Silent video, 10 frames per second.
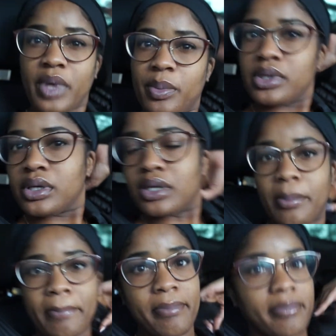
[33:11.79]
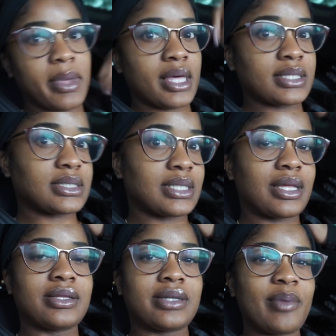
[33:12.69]
I've been looking a mess
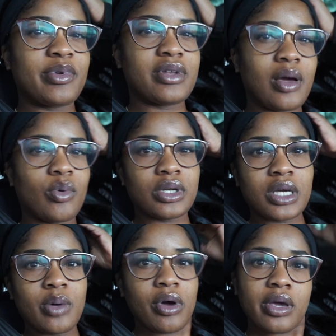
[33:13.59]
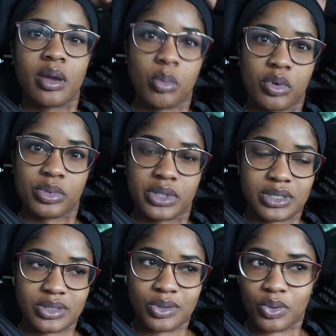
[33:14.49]
lately, and I did not want to come on camera, but
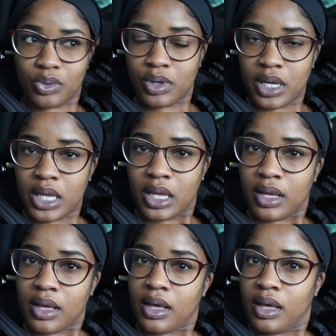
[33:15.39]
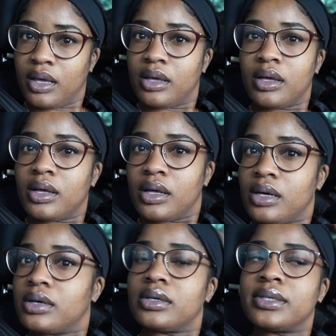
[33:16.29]
it's cool.
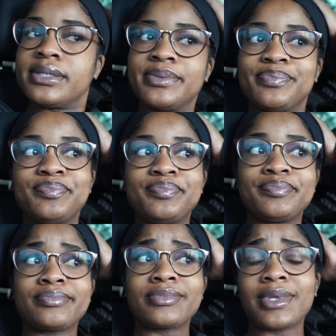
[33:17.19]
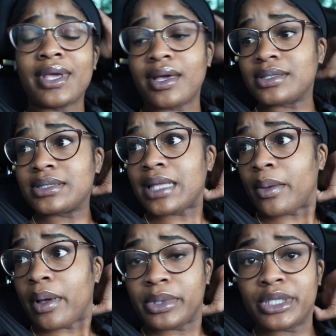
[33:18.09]
Um, yeah, this is how
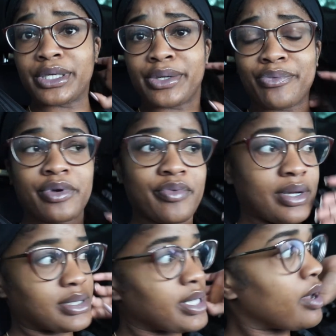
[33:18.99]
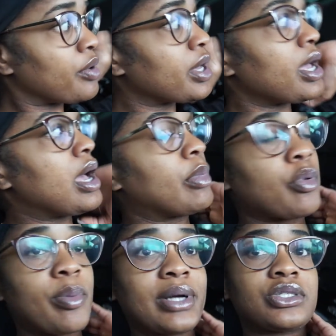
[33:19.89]
I be looking running around town. But we're
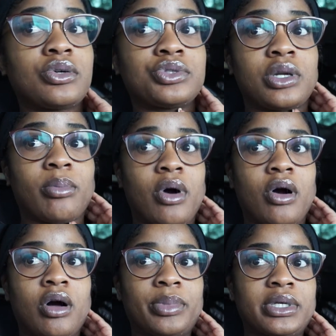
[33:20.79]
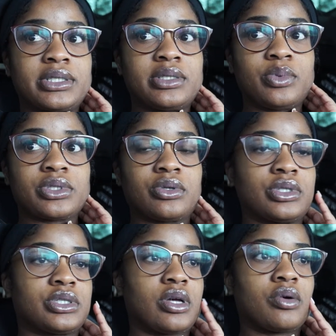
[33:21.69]
about to go to the mall because he wants to go to
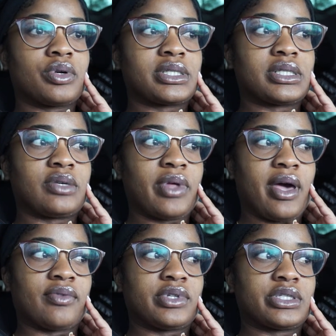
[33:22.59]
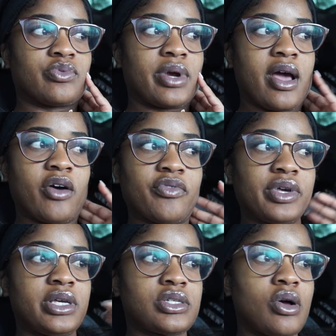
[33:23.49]
Zara to see if they have this red outfit
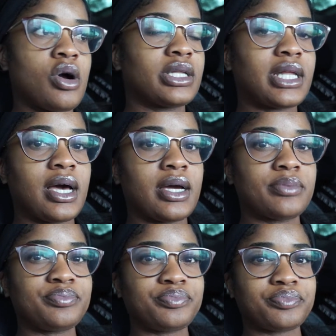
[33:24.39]
he saw online.